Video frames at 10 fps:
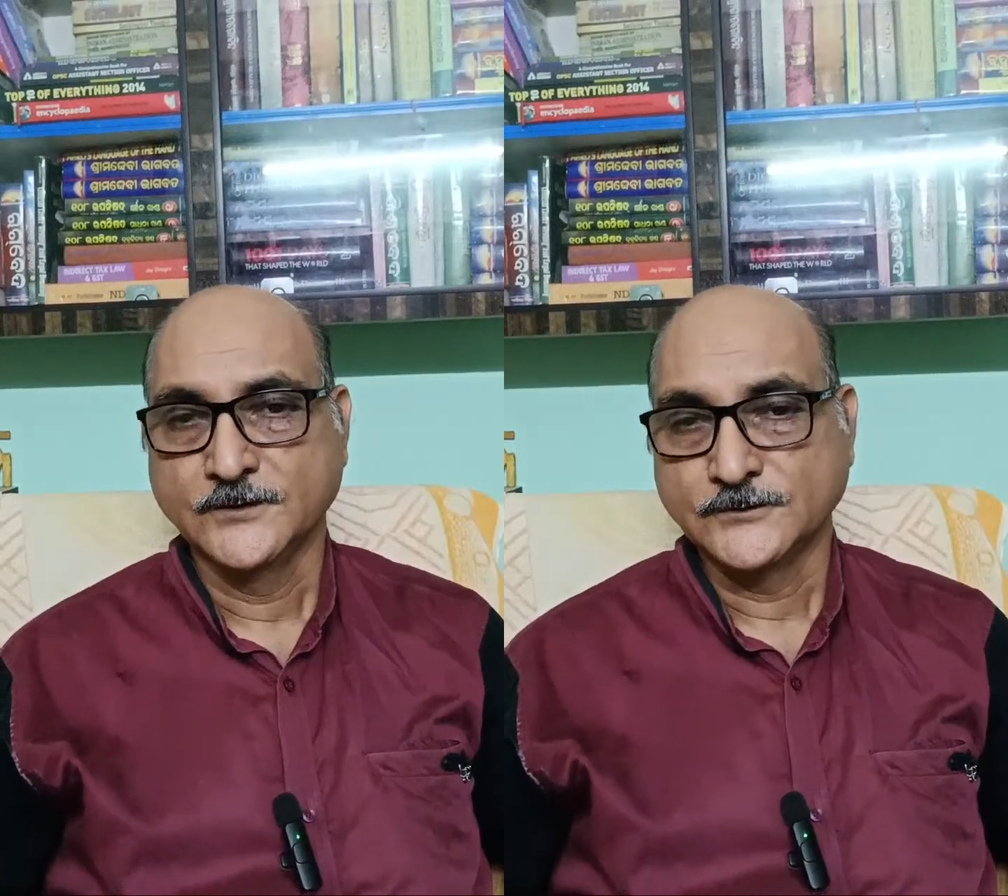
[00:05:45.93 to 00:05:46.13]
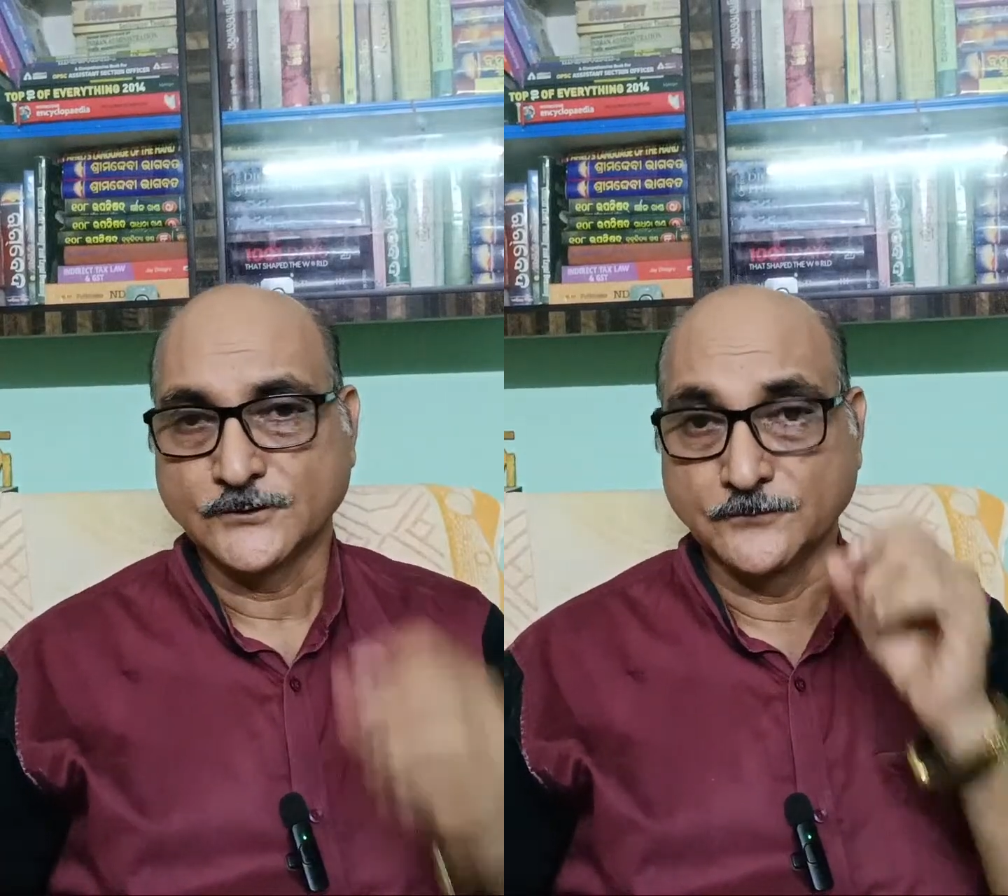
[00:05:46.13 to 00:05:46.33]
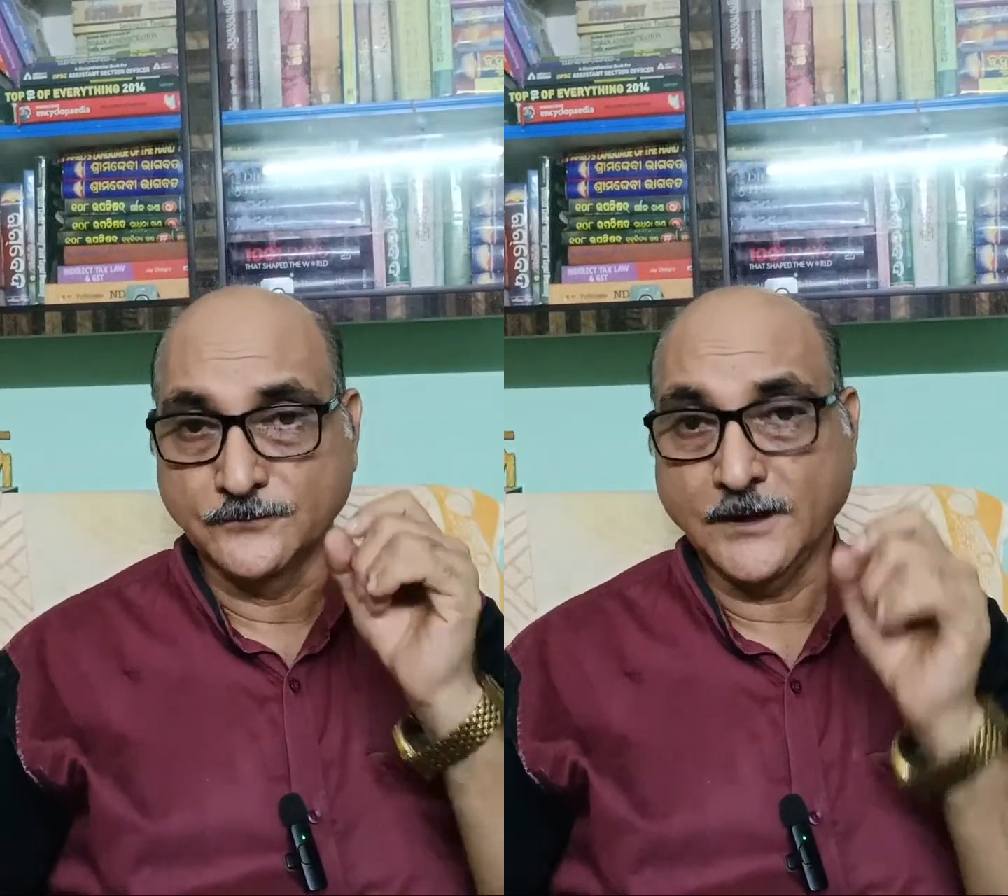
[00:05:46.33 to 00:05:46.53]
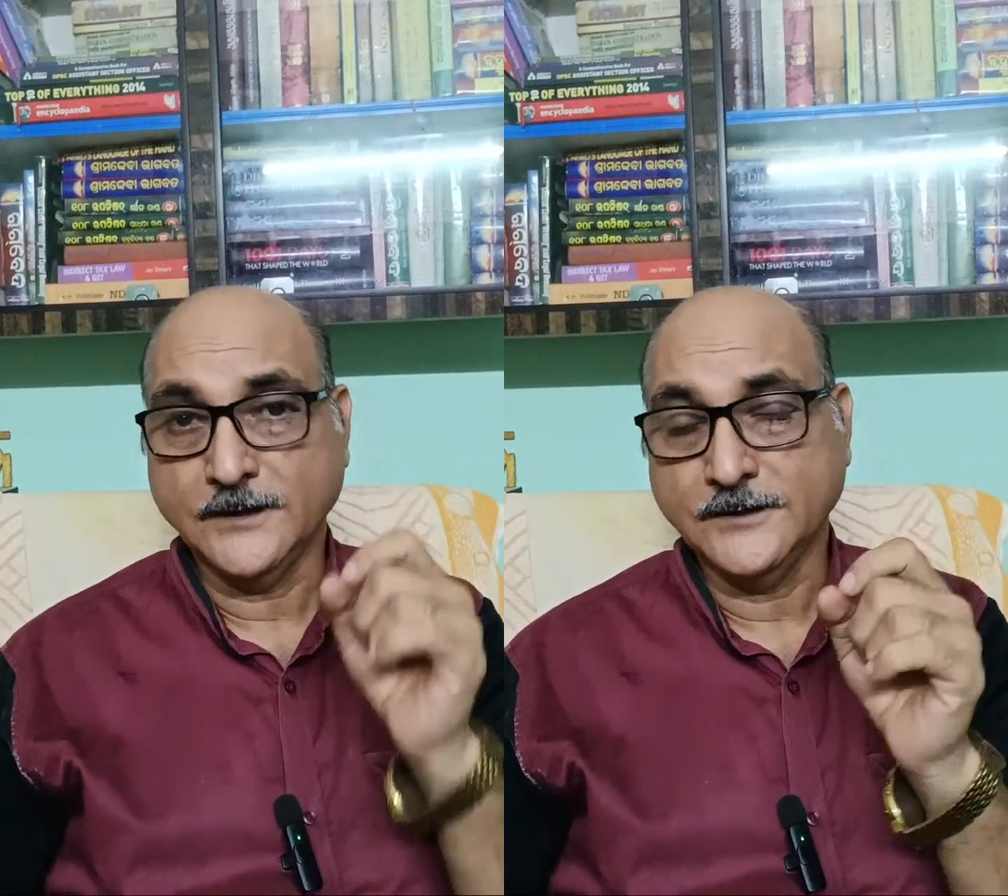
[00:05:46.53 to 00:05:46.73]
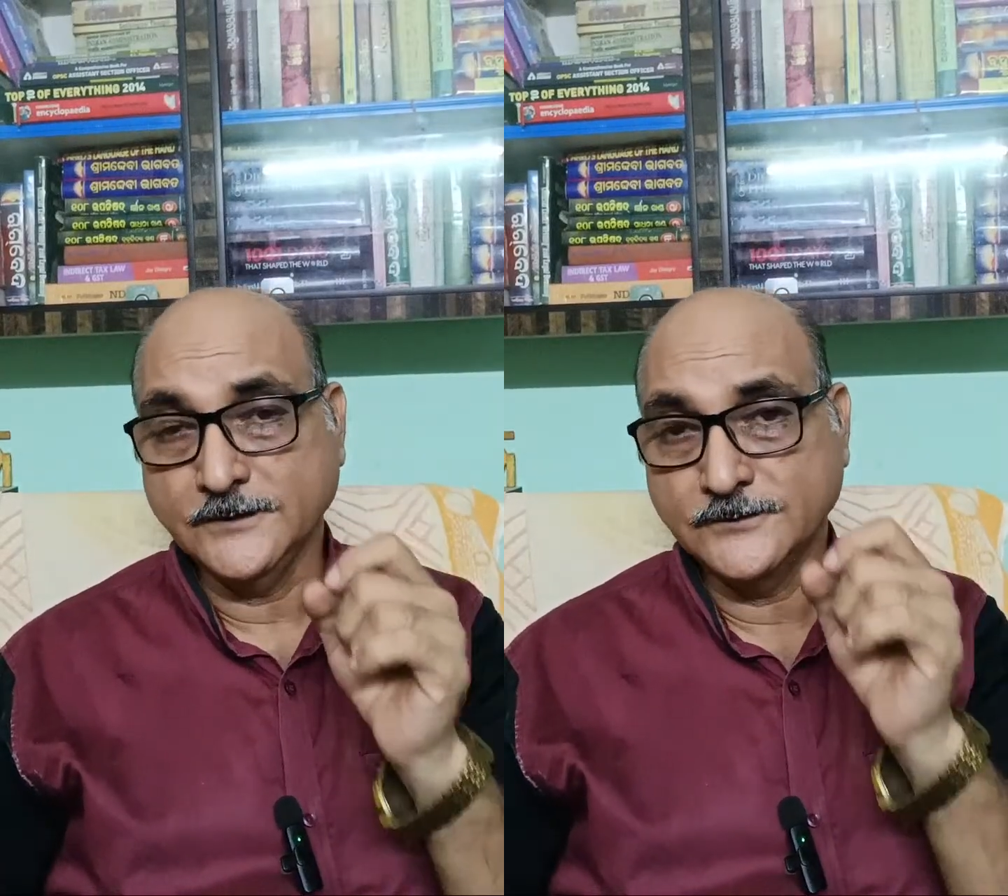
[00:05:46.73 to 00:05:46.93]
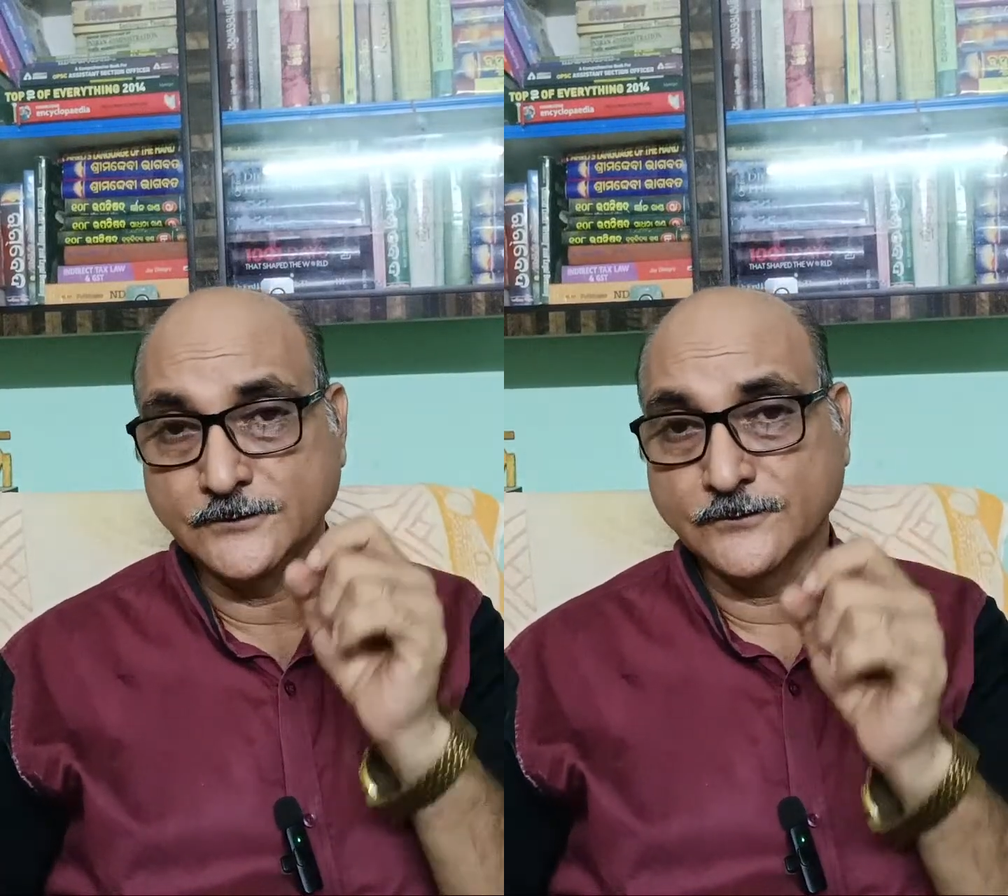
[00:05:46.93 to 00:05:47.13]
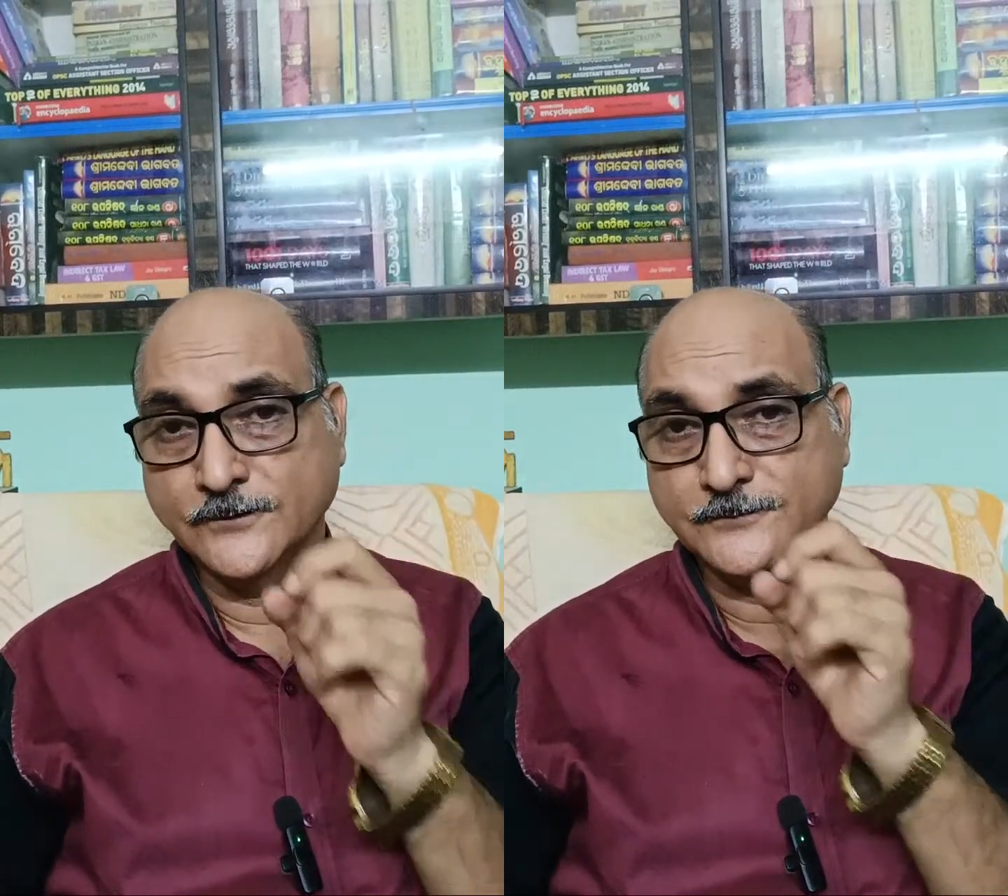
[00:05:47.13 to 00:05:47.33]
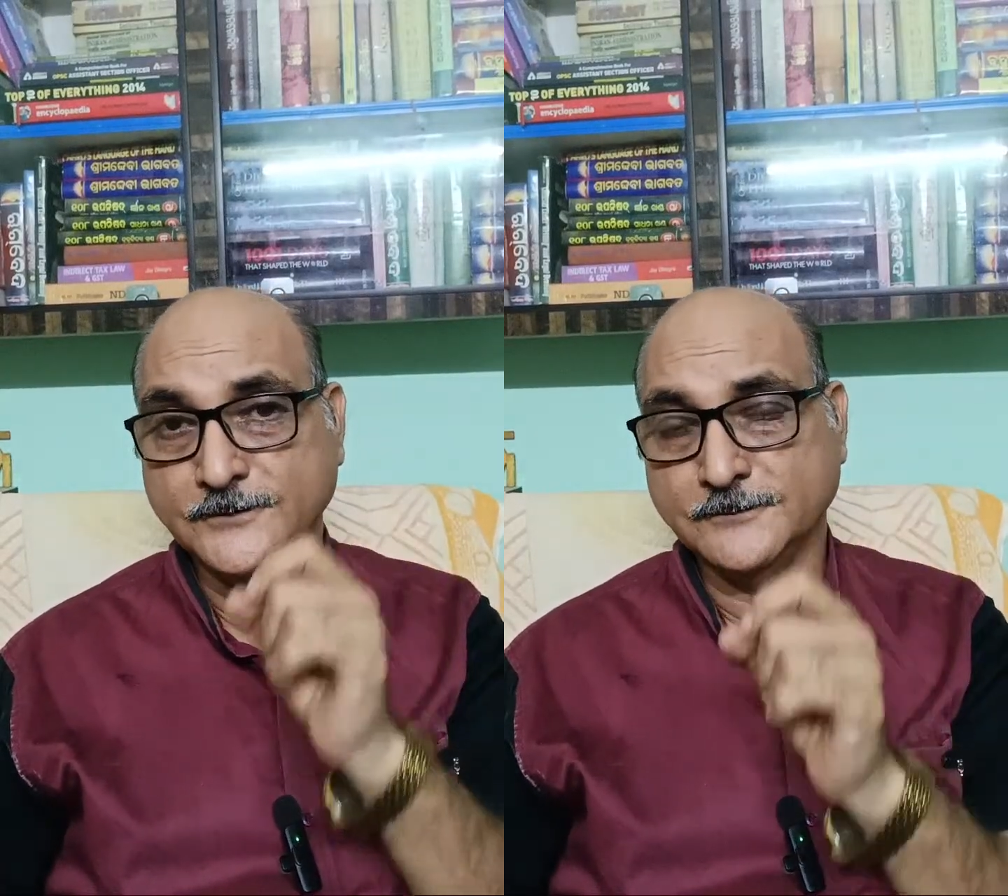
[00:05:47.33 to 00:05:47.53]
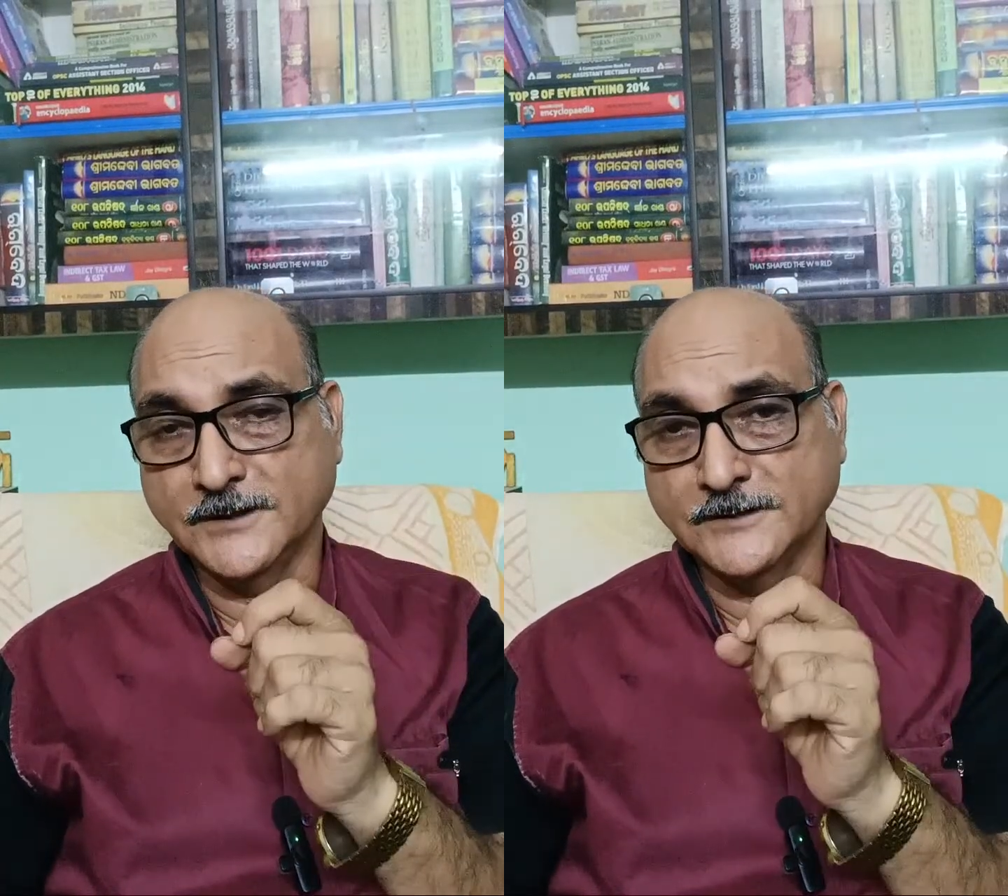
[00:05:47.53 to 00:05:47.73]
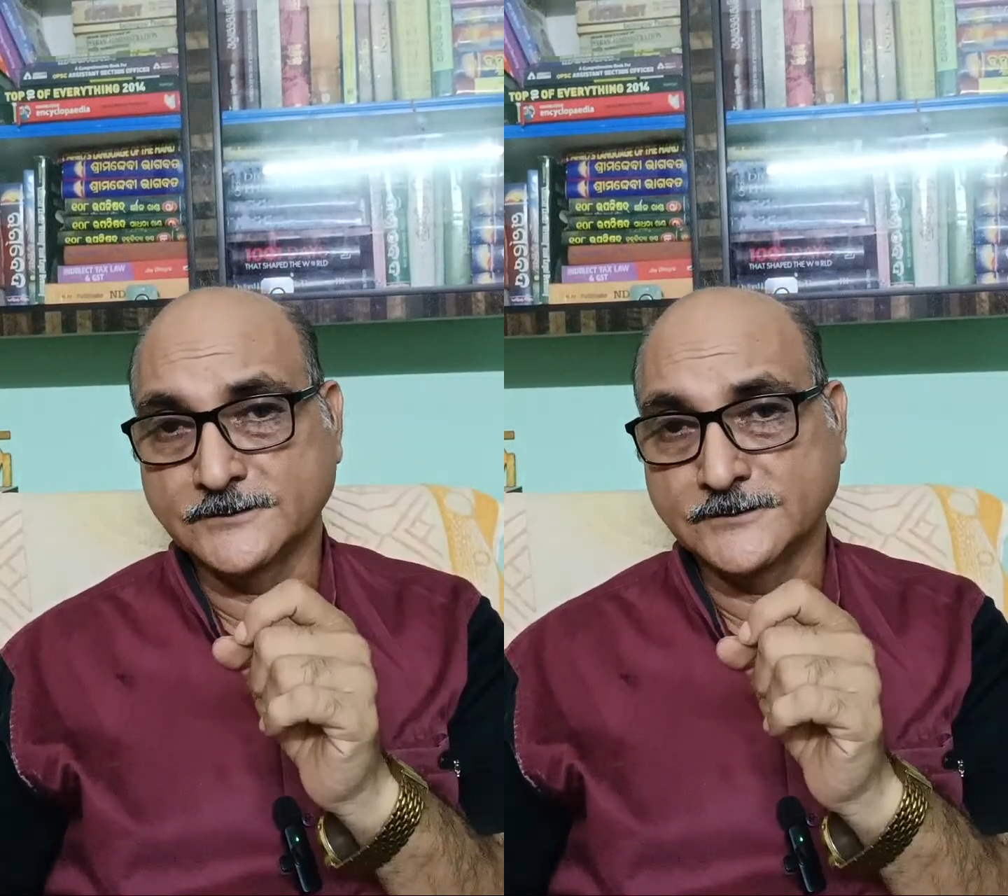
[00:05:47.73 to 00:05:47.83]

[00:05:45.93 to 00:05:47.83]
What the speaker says: So, what is law of demand?